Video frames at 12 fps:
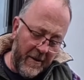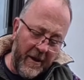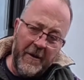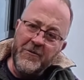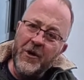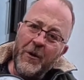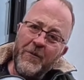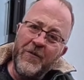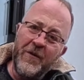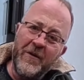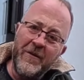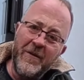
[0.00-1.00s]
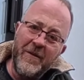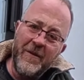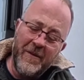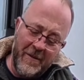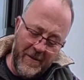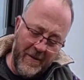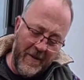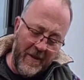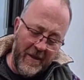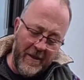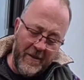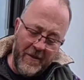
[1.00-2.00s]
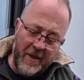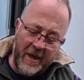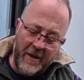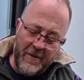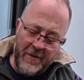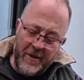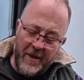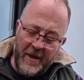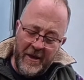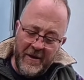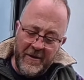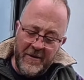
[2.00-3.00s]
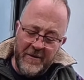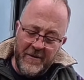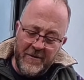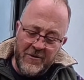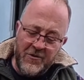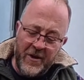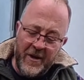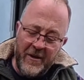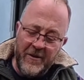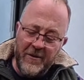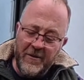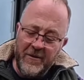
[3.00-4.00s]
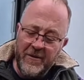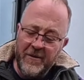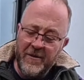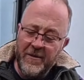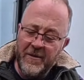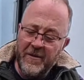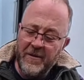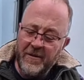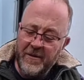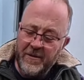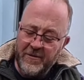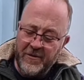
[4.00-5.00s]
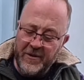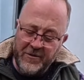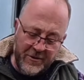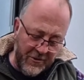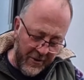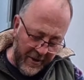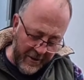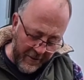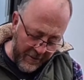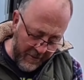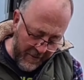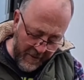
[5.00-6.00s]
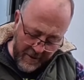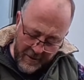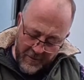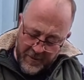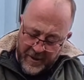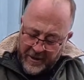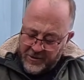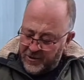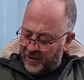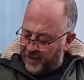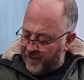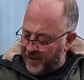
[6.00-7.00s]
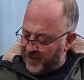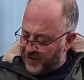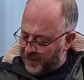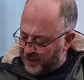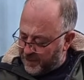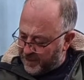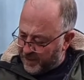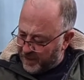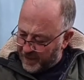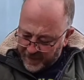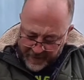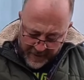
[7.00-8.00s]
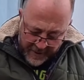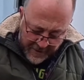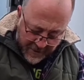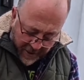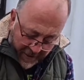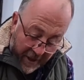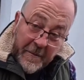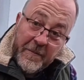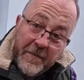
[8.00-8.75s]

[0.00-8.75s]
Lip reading: I was hopeful that the Trangia Triangle would actually fit inside that.